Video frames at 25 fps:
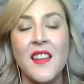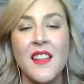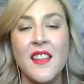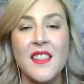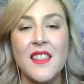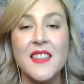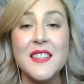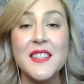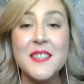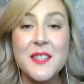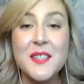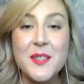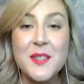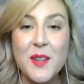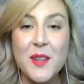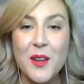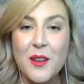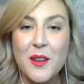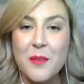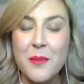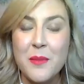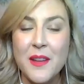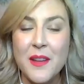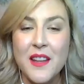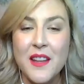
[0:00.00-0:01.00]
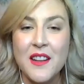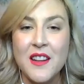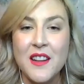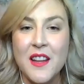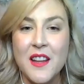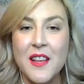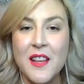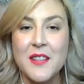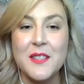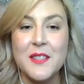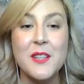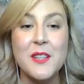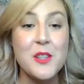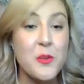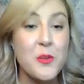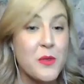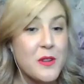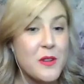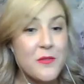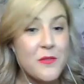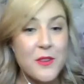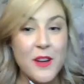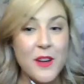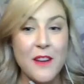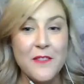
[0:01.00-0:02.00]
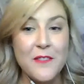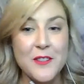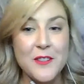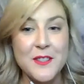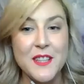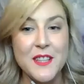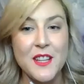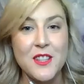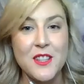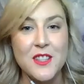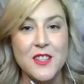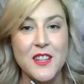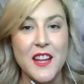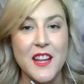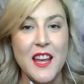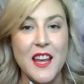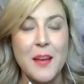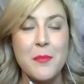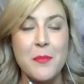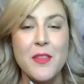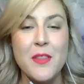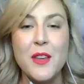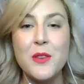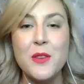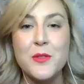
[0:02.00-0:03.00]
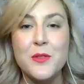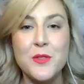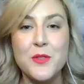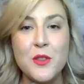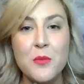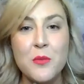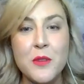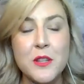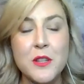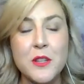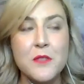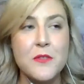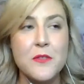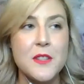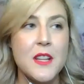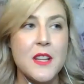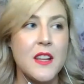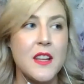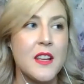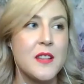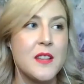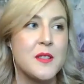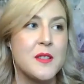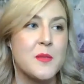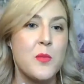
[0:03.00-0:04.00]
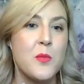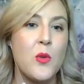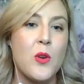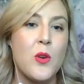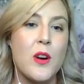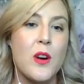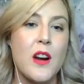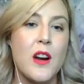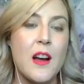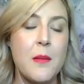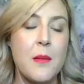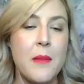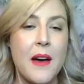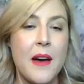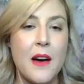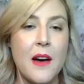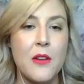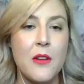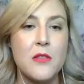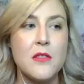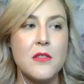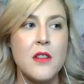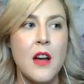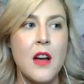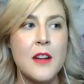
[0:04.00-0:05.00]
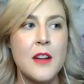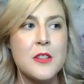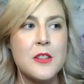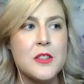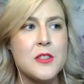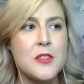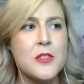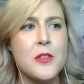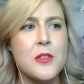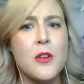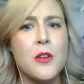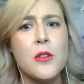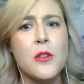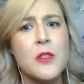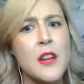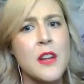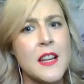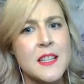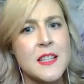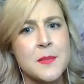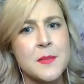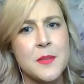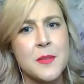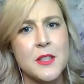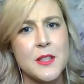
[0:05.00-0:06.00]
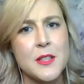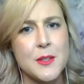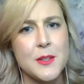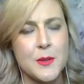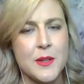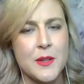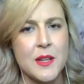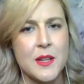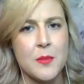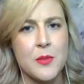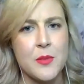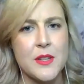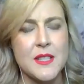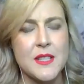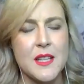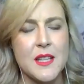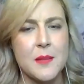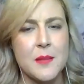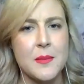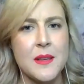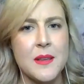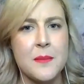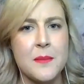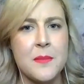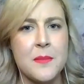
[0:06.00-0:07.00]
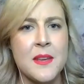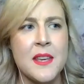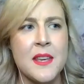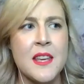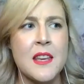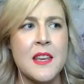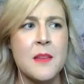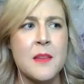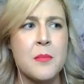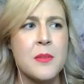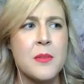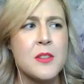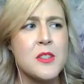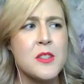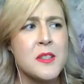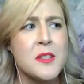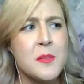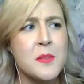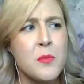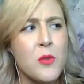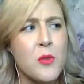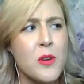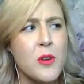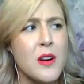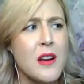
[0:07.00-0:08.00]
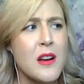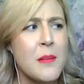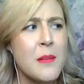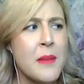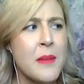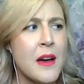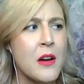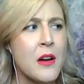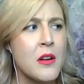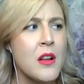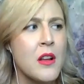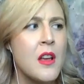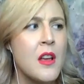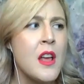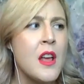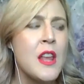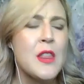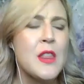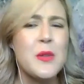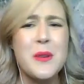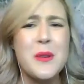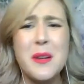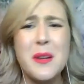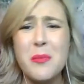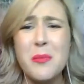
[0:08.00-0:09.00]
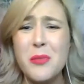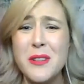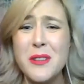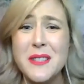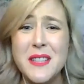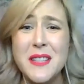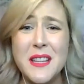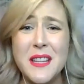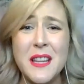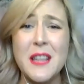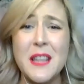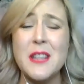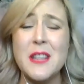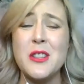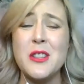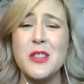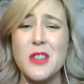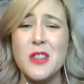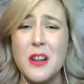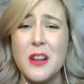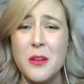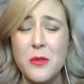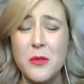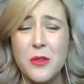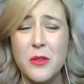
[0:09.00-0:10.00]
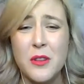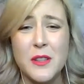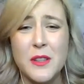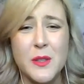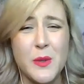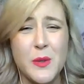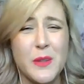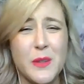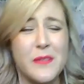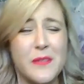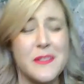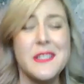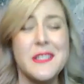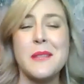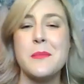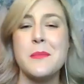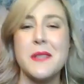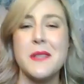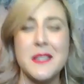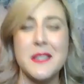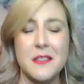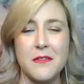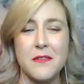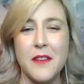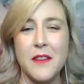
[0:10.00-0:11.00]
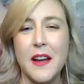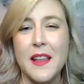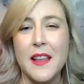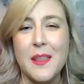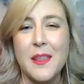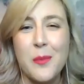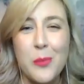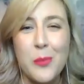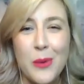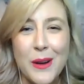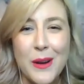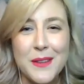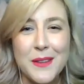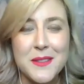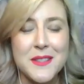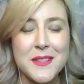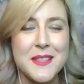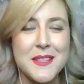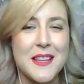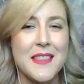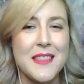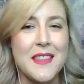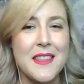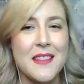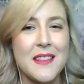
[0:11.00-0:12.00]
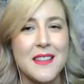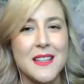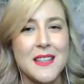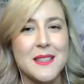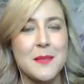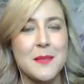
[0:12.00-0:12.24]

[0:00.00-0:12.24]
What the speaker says: This has all been such a wonderful conversation, Gabe. Thank you so much for telling us more about not just your own experience 3D printing PPE, but just more about 3D printing in general and sort of demystifying the process. I think that's